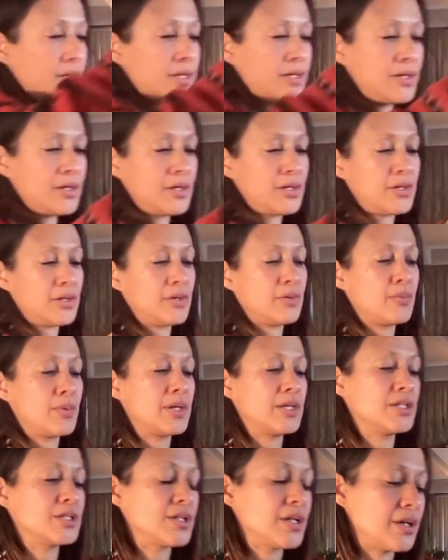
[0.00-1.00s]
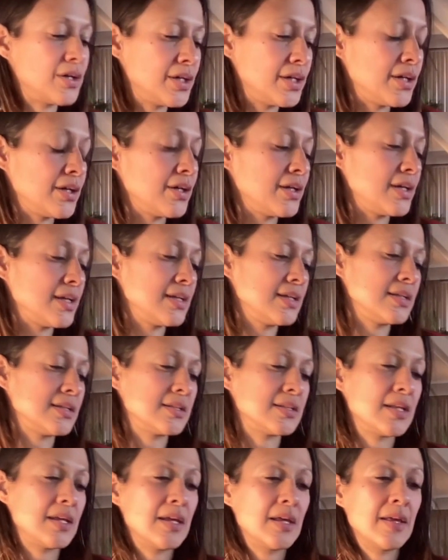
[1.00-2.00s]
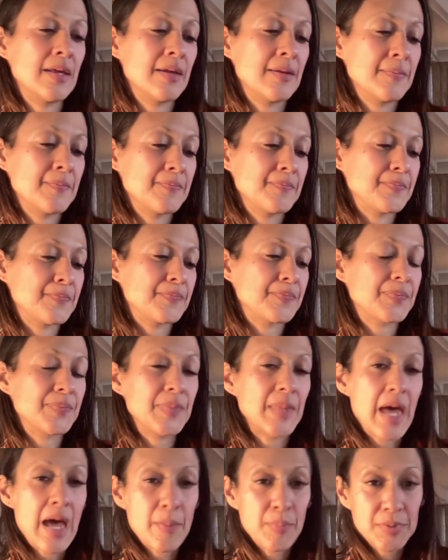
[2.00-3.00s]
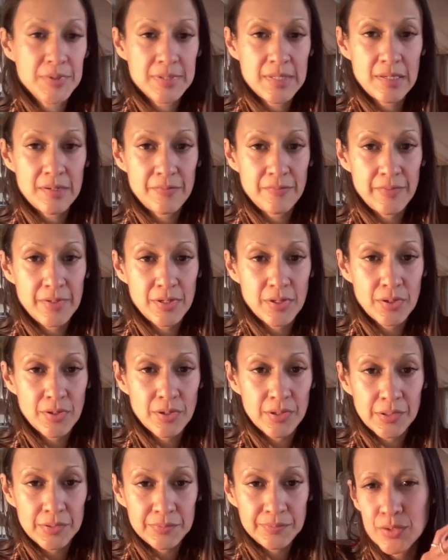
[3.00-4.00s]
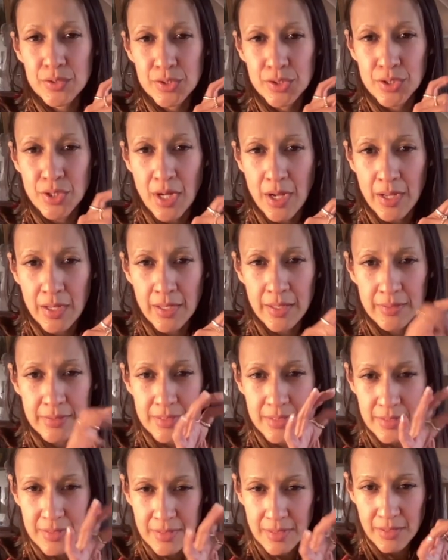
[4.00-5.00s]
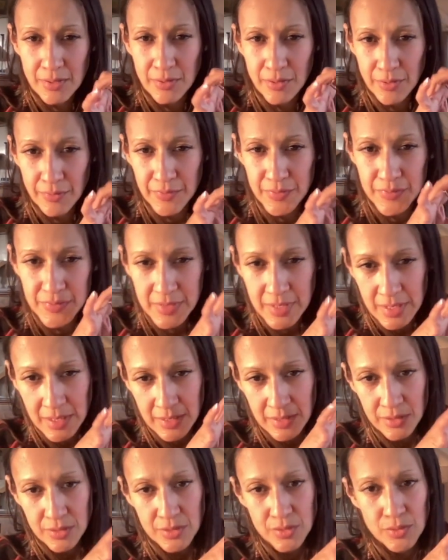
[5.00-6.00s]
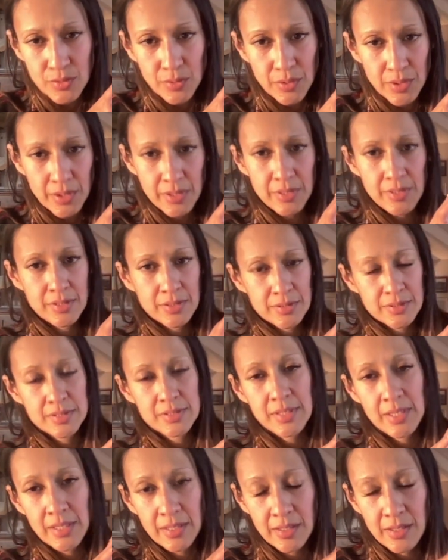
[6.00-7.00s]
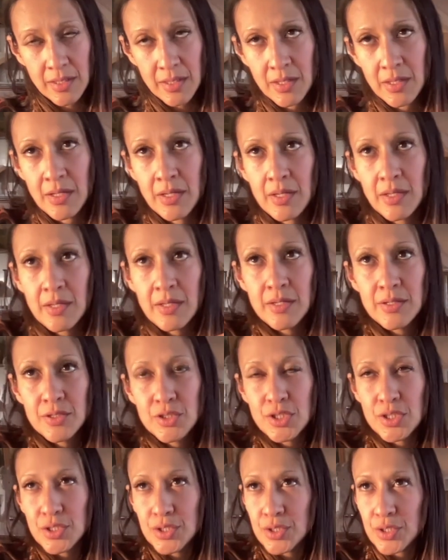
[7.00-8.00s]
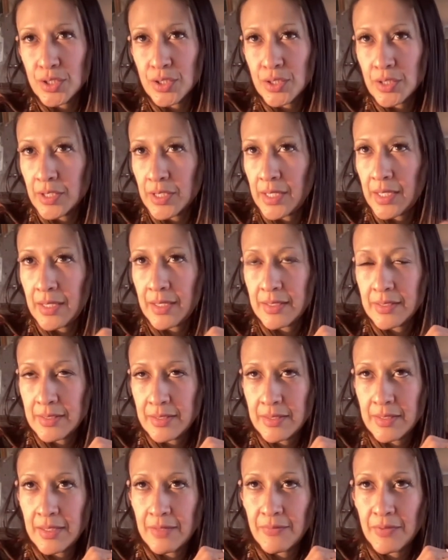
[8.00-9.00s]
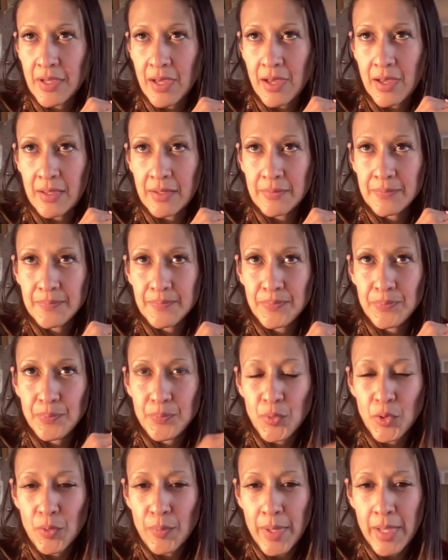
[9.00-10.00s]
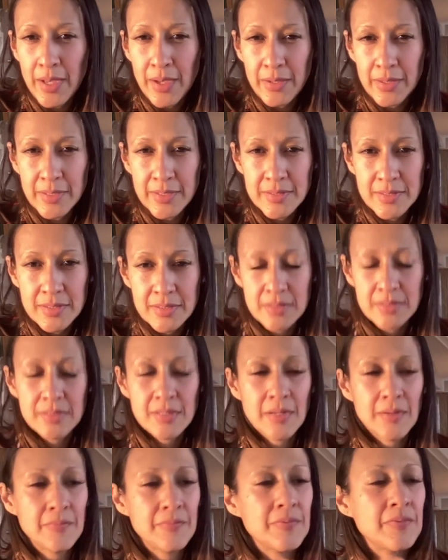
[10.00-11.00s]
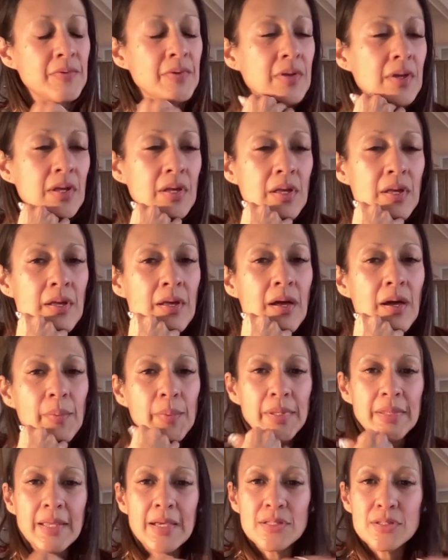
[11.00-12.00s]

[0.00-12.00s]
here, want to share here, is apple cider vinegar, little shots. I don't know if you've seen in the store, there's like ginger and they've got probiotics and stuff. I mean,